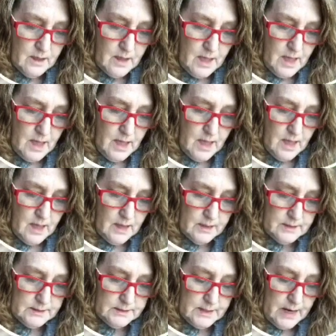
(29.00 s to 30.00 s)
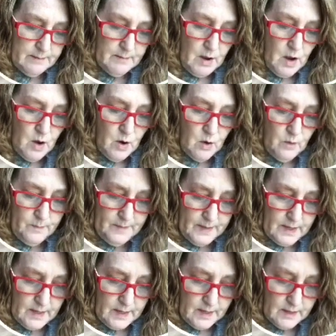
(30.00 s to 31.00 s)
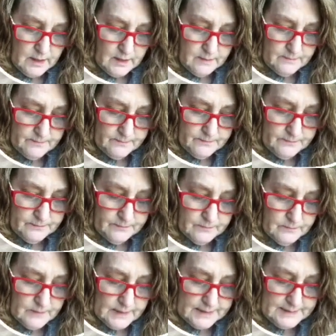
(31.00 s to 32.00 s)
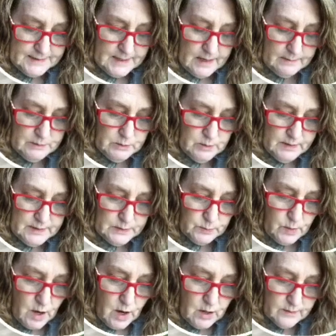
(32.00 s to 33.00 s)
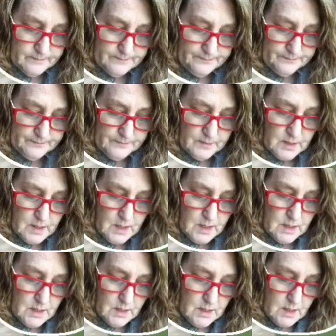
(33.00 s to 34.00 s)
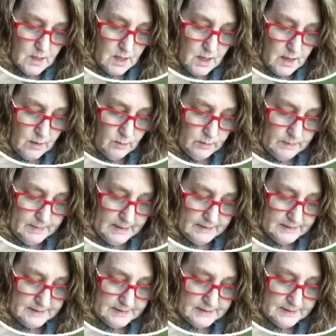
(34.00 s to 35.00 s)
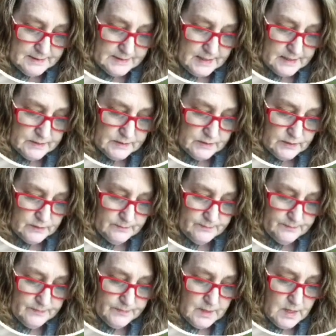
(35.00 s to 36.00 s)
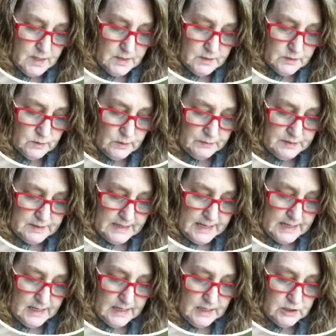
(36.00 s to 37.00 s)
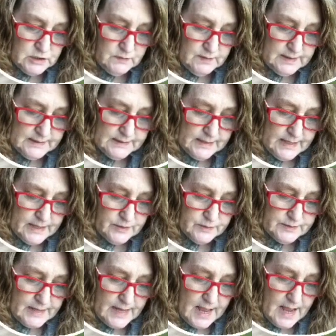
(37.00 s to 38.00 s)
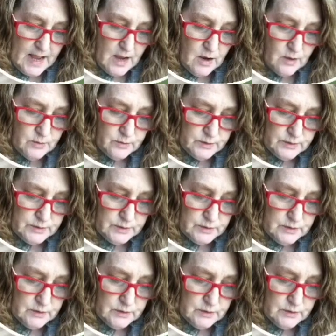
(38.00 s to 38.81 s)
and I'm hoping, let's see, I'm doing this wrong. I want to make this a stencil. So I have to take each of these letters out.